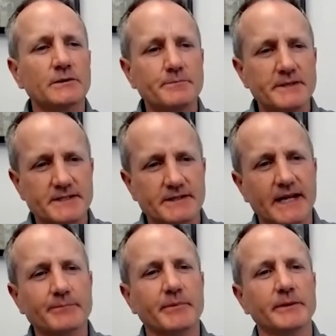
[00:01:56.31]
and business
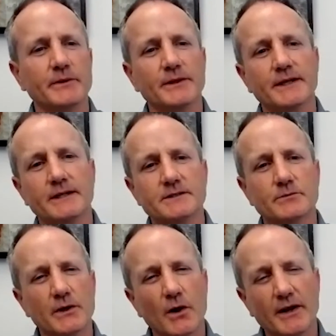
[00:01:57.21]
capabilities
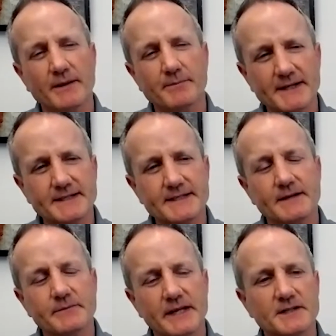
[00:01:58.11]
regarding metadata
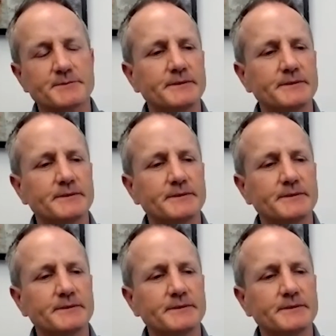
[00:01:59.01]
management,